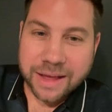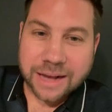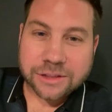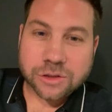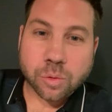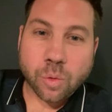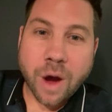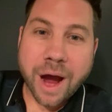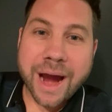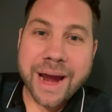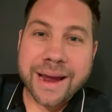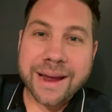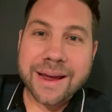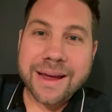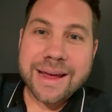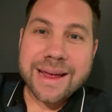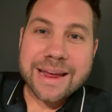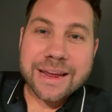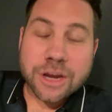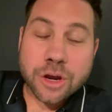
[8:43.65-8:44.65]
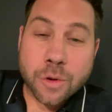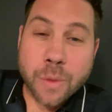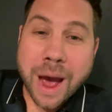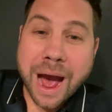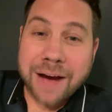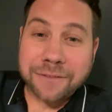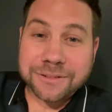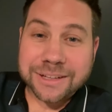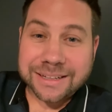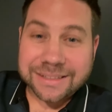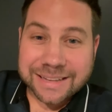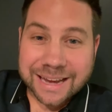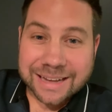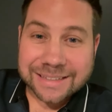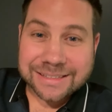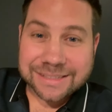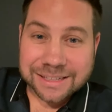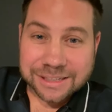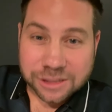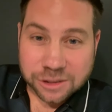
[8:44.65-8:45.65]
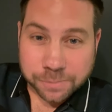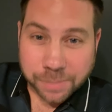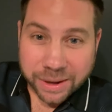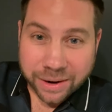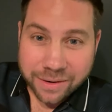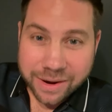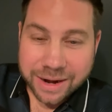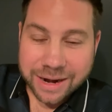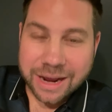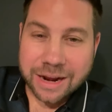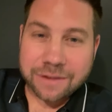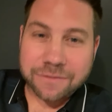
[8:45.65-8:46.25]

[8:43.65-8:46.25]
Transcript: That's why you have to test the spirit.